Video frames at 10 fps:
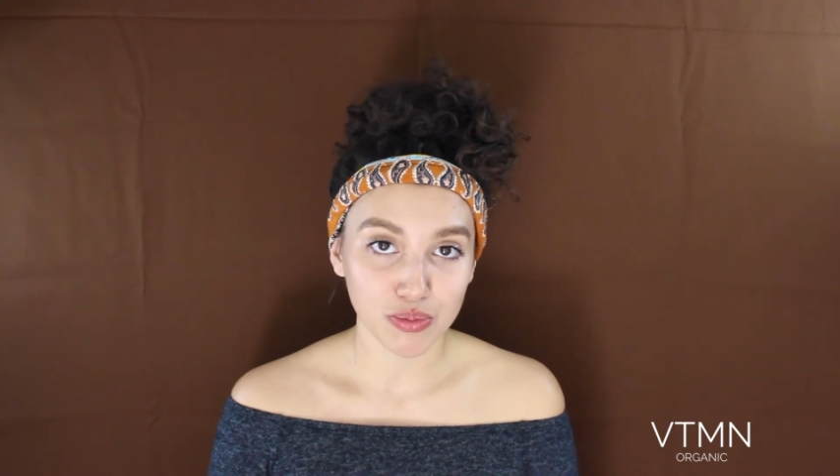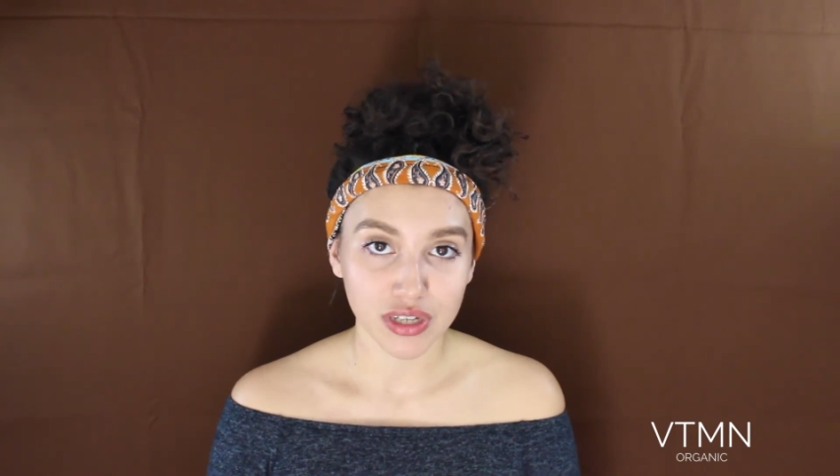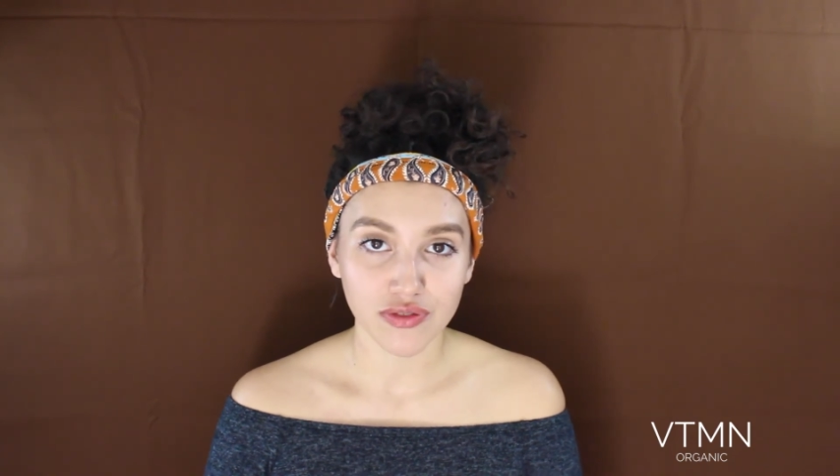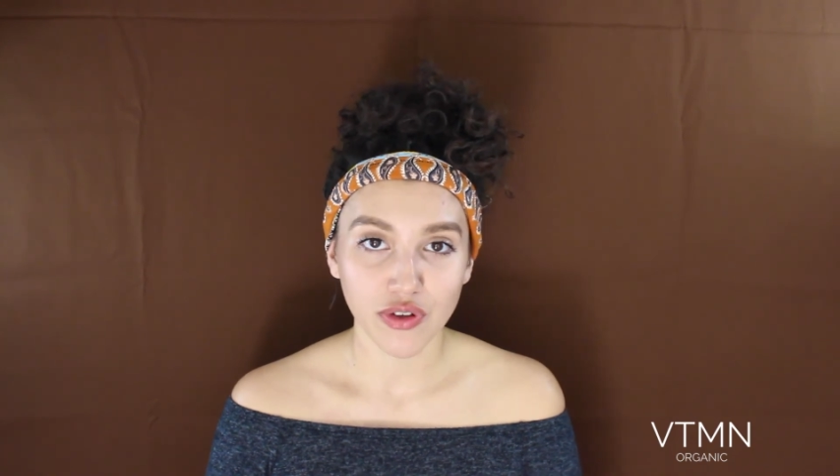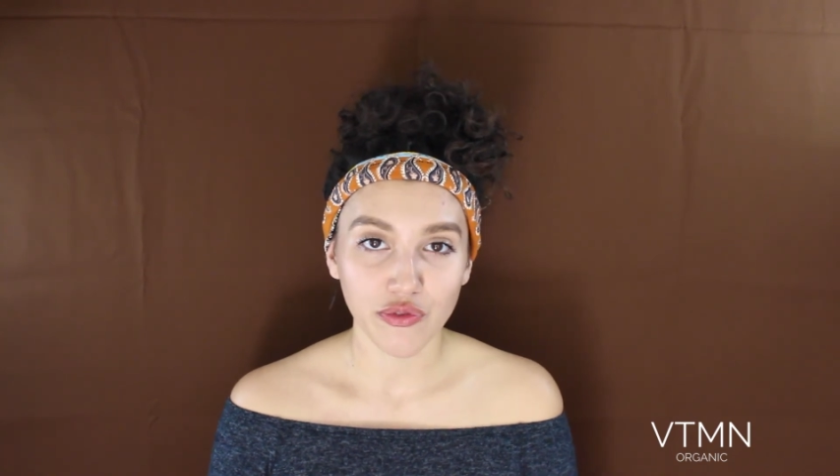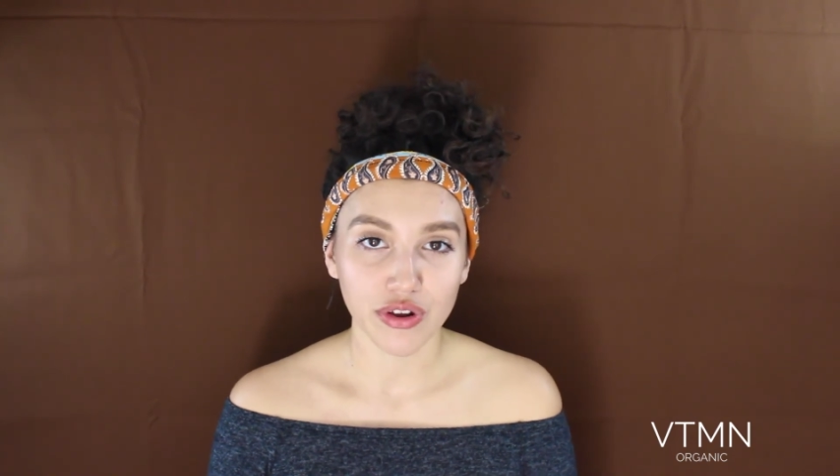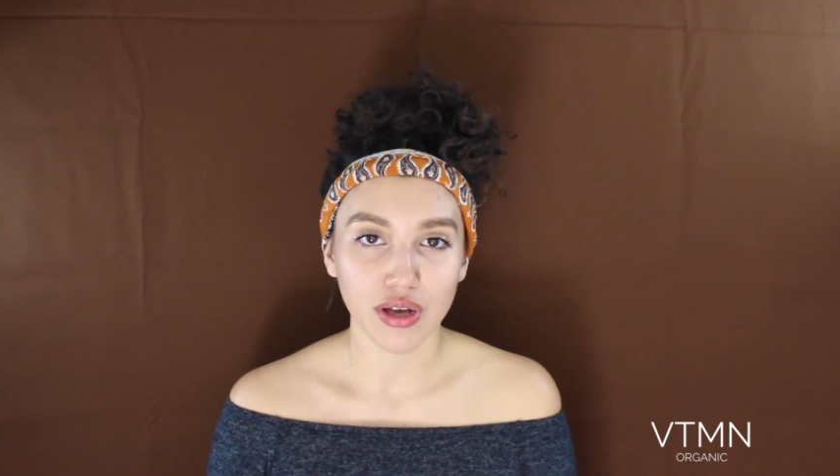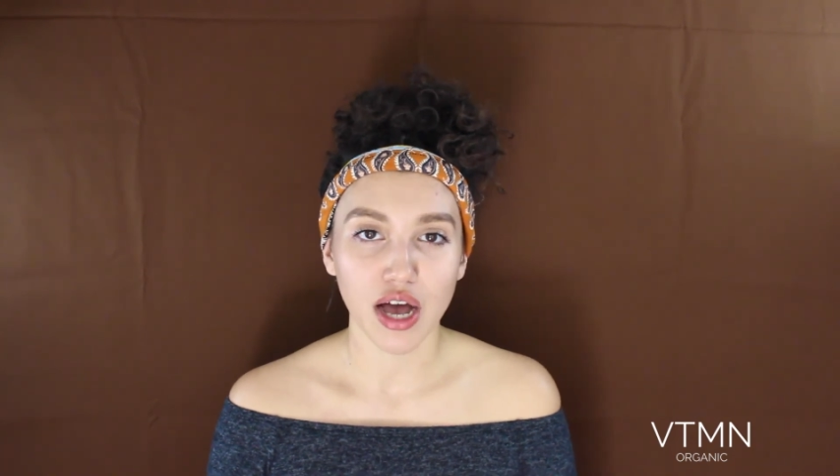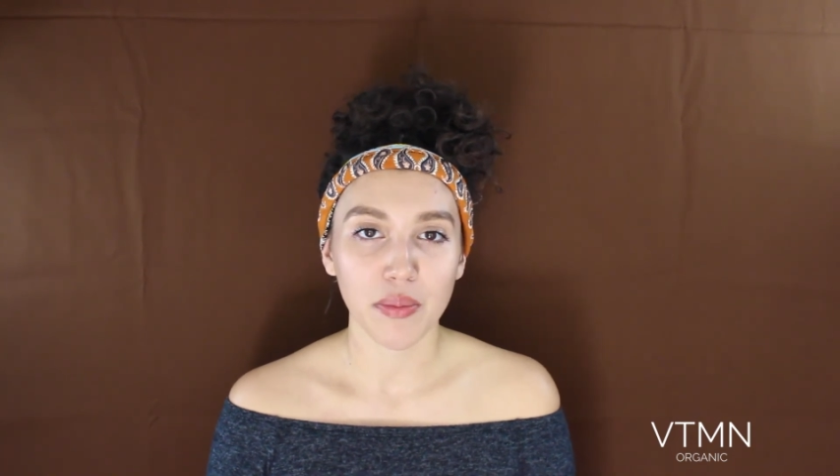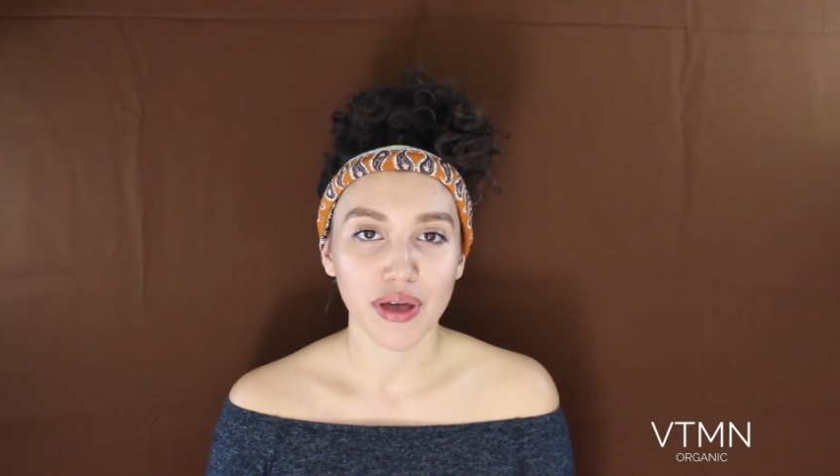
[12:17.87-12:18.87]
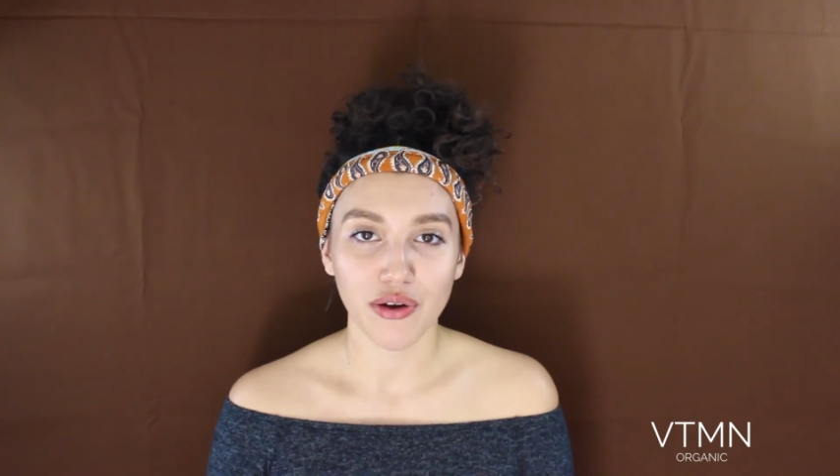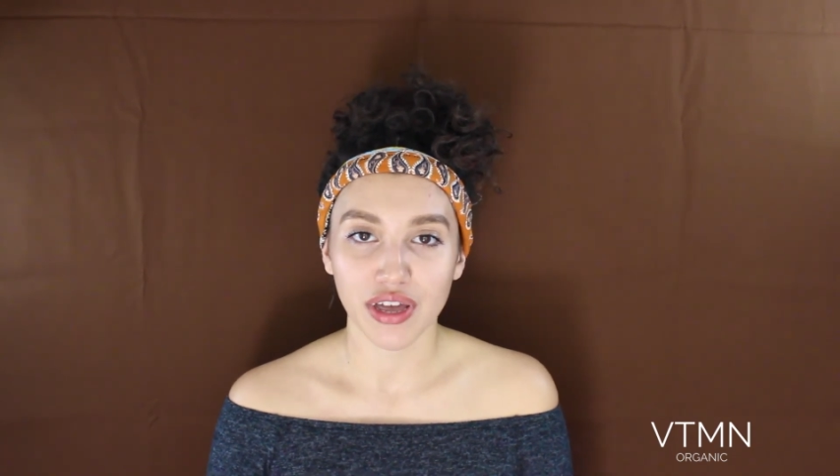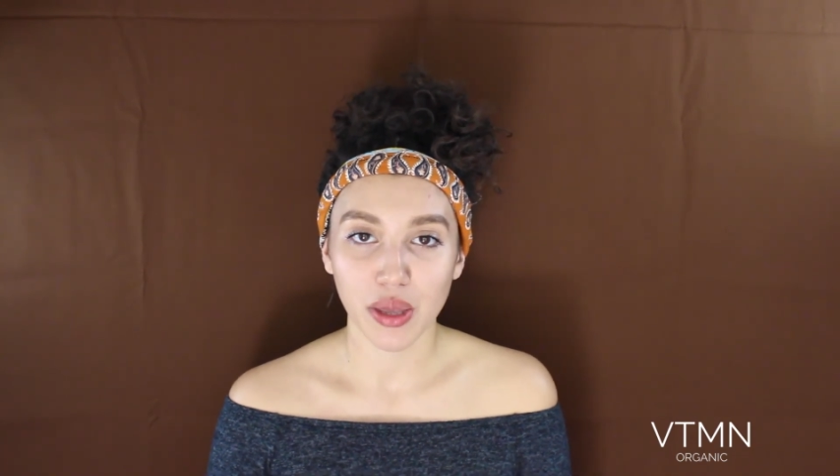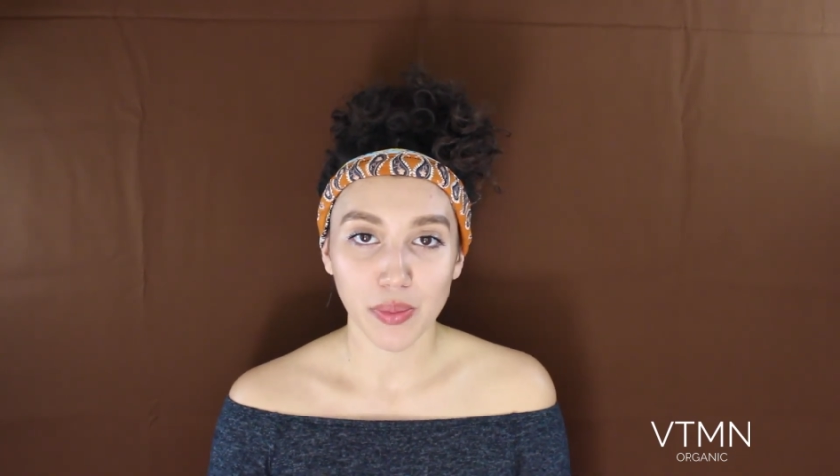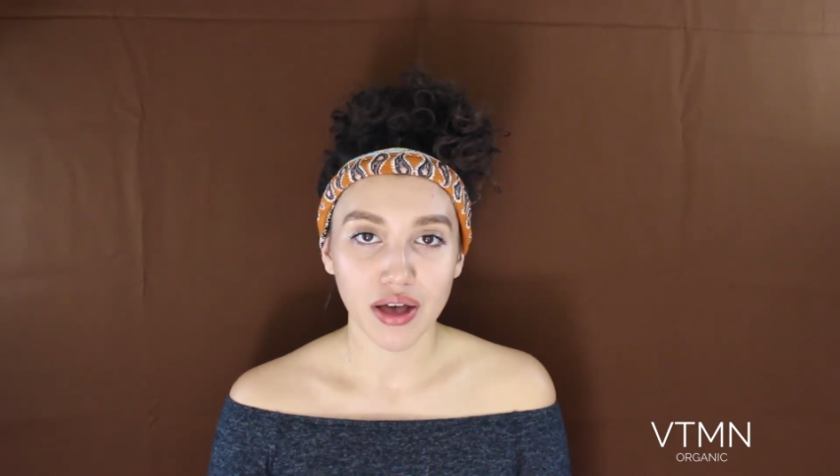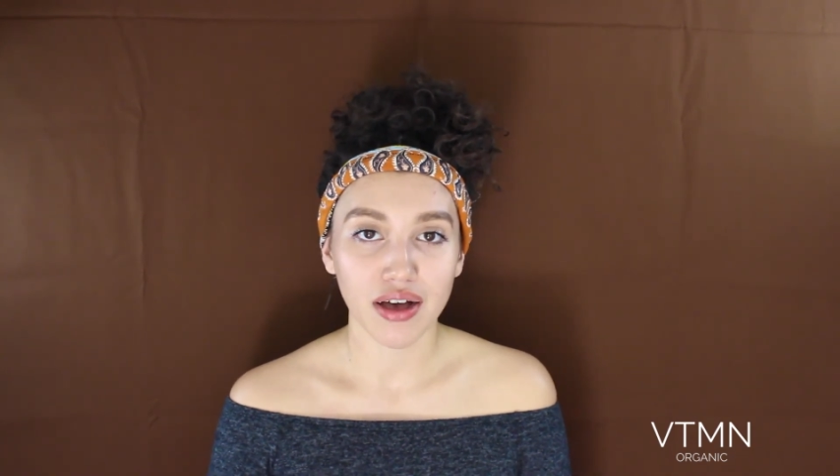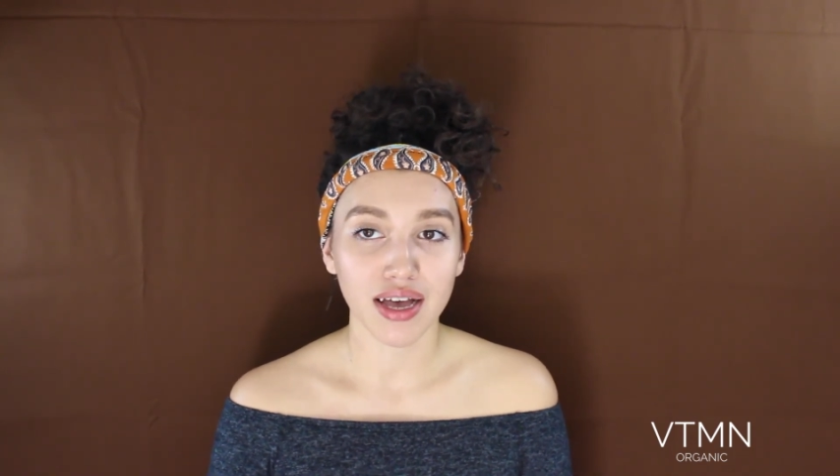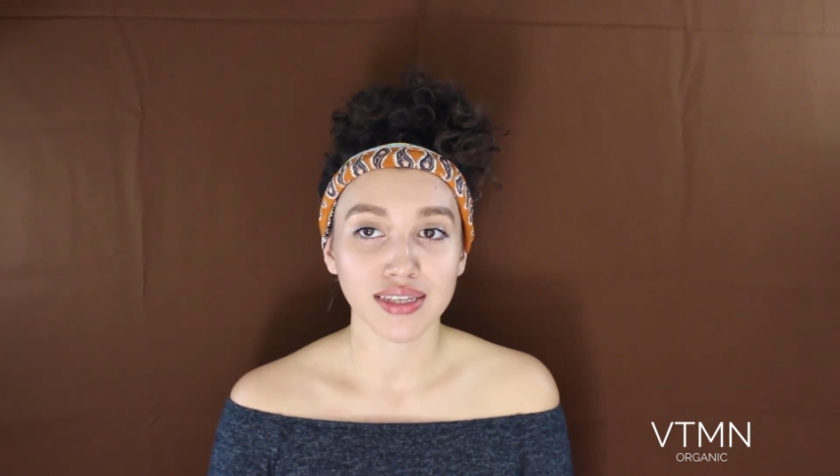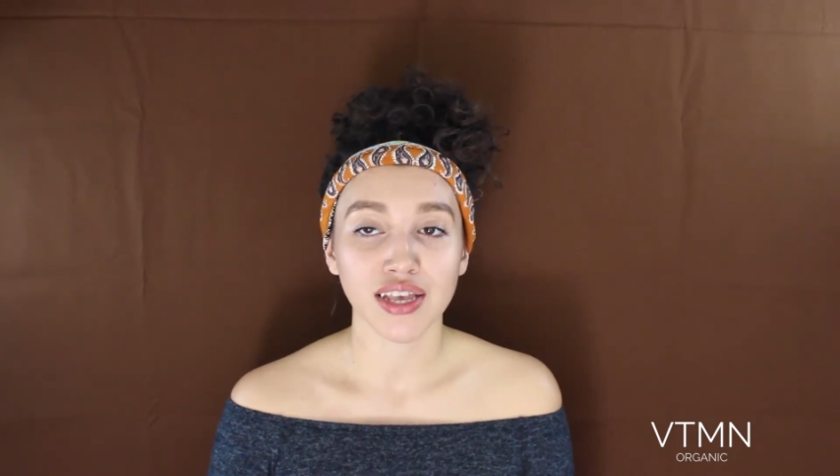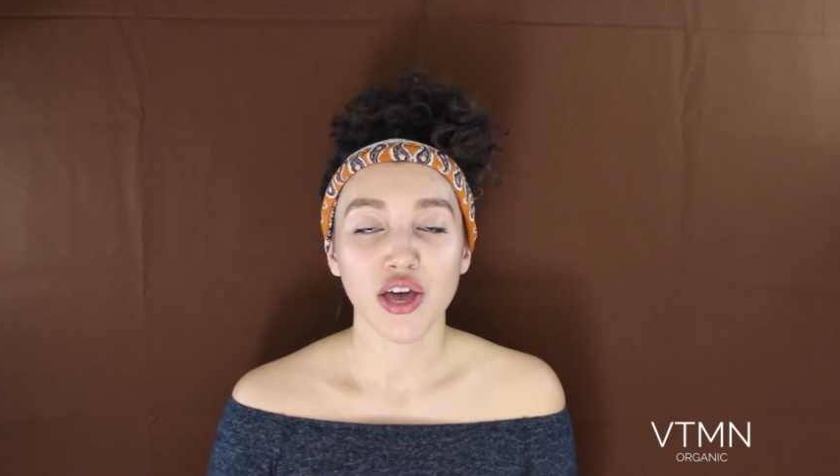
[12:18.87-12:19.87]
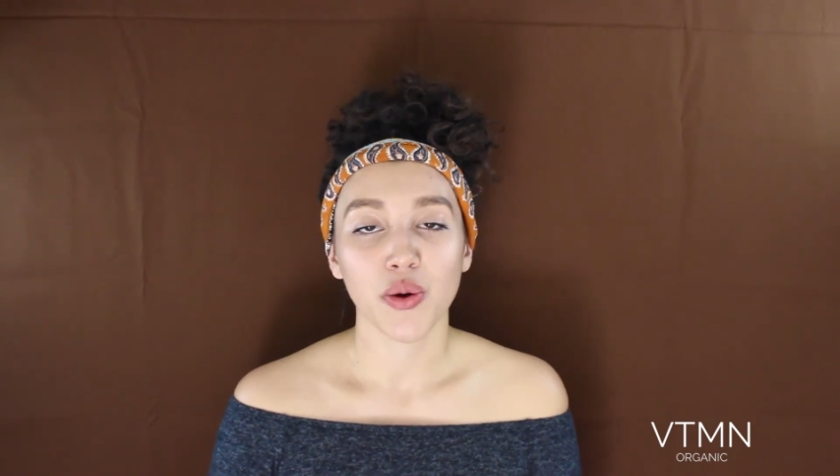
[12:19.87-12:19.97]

please feel free to comment or email us.